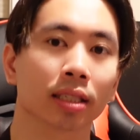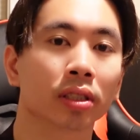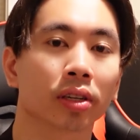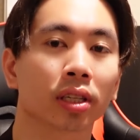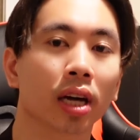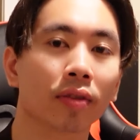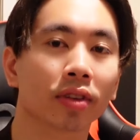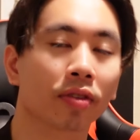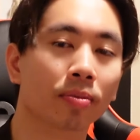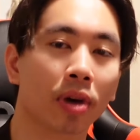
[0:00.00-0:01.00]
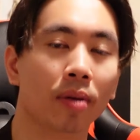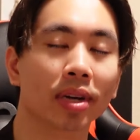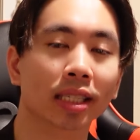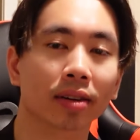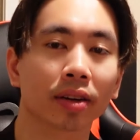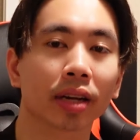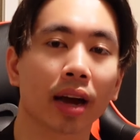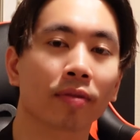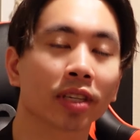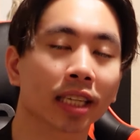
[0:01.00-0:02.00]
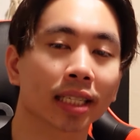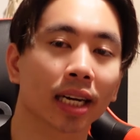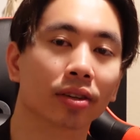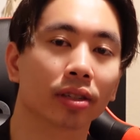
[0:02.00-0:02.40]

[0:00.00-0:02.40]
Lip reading: There's a lot of different pomades out there that emphasize either